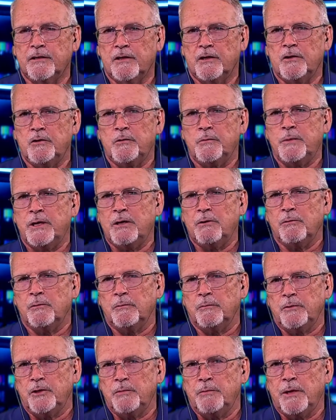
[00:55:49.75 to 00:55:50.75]
you know, you
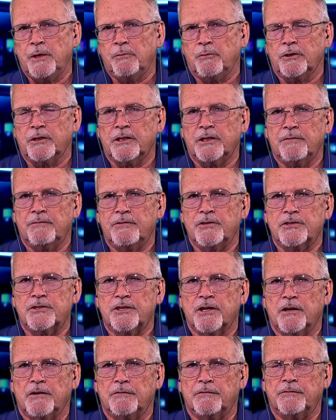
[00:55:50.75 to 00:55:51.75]
may want to give
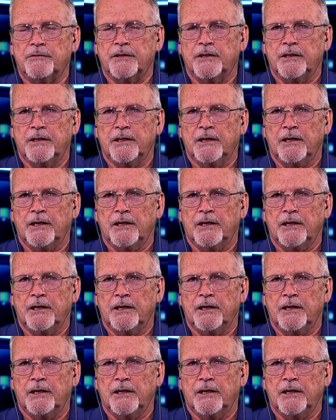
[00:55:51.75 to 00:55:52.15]
yourself